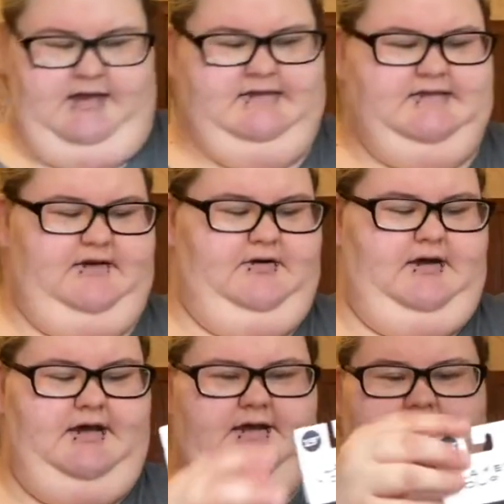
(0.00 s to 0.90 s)

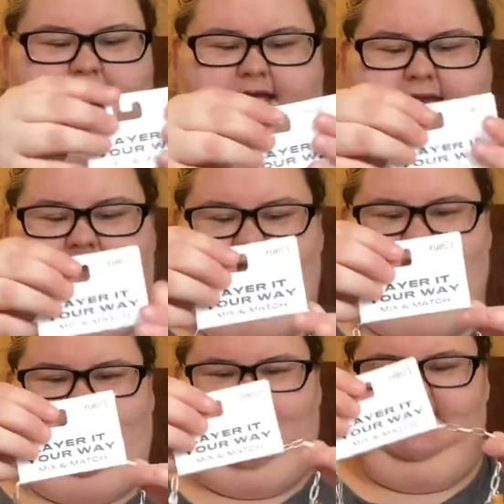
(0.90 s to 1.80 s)
So I got
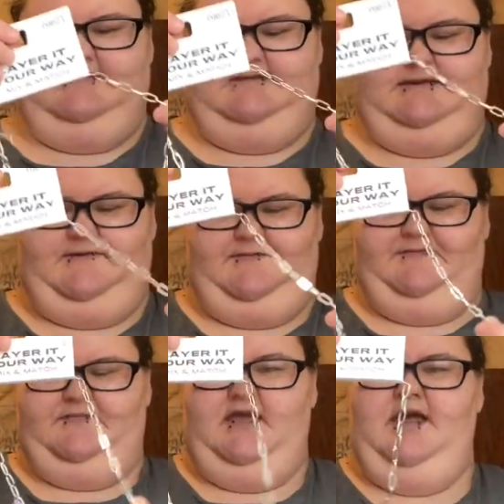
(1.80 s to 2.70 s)
these.
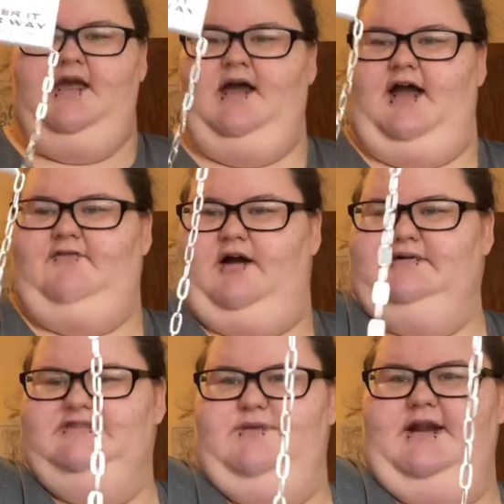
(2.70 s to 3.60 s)
I've
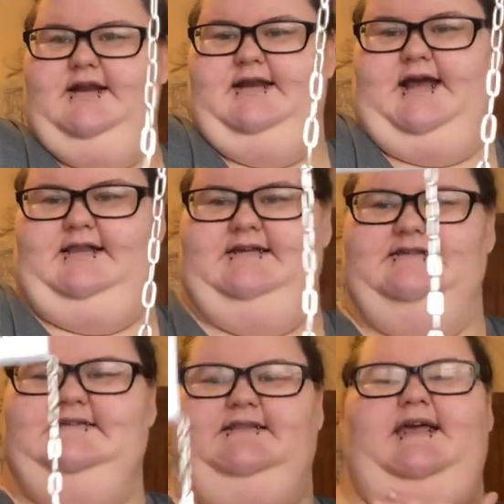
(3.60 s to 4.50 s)
always wanted a
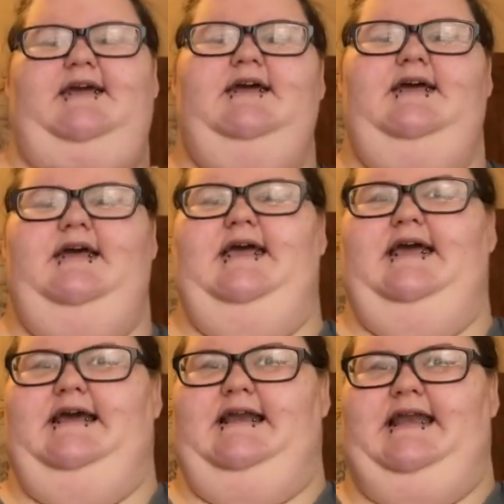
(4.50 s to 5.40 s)
necklace and like
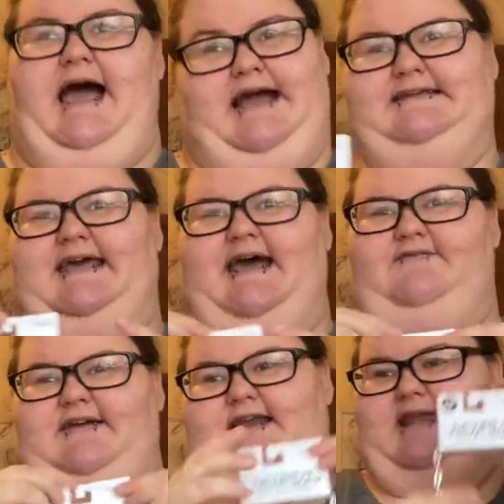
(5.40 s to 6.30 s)
not
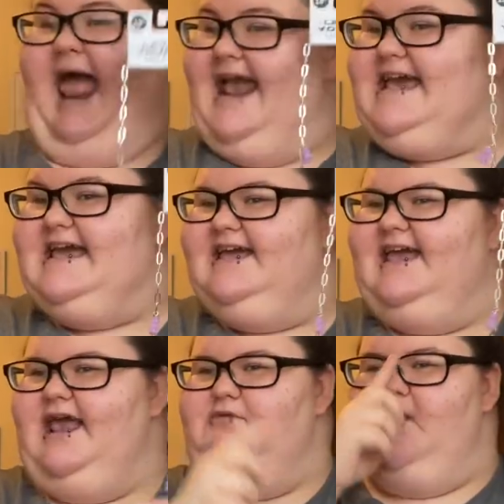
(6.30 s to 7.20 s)
having a neck
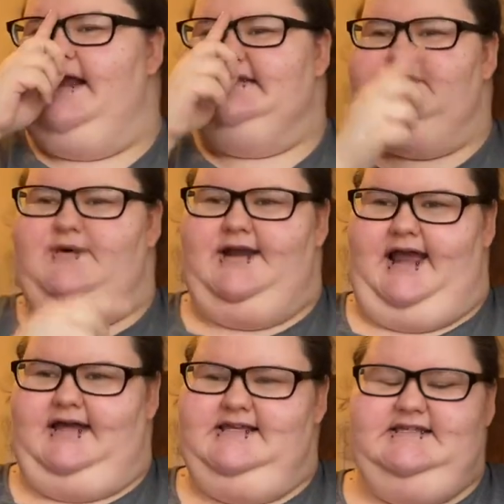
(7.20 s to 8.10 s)
and wanting to wear a
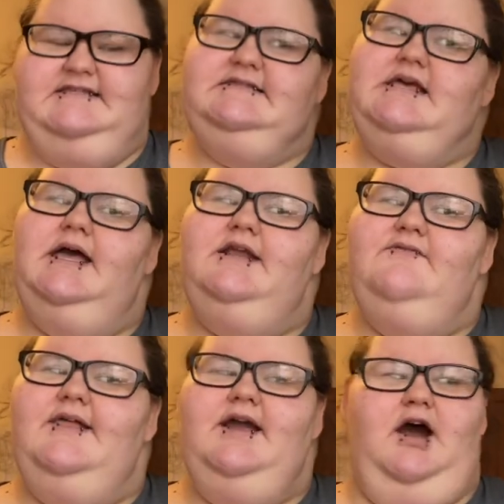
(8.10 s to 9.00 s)
necklace kind of
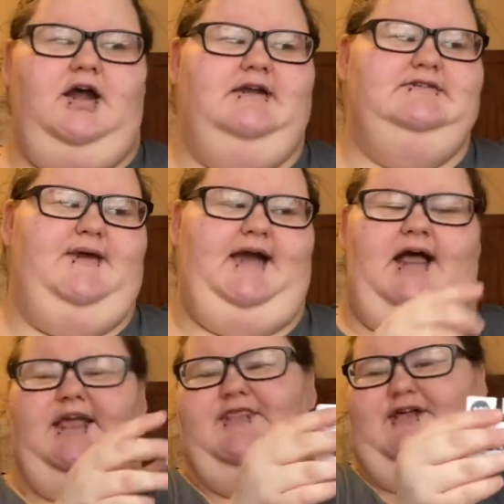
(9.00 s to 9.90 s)
like hard. So I got
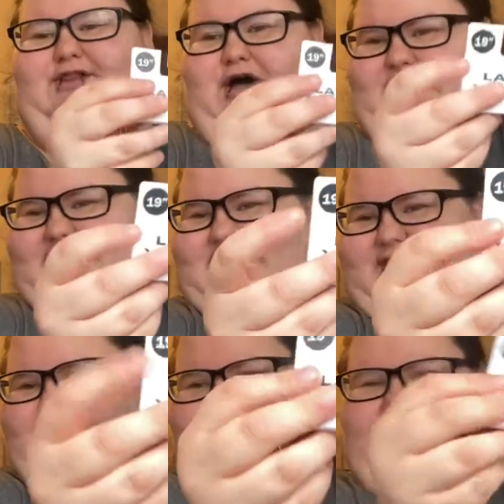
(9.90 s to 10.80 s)
like the longest
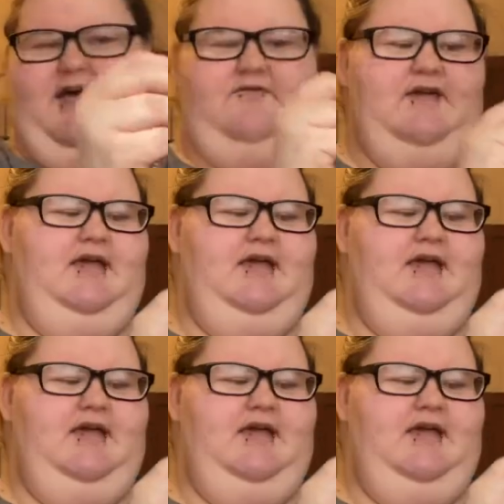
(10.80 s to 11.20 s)
that they have.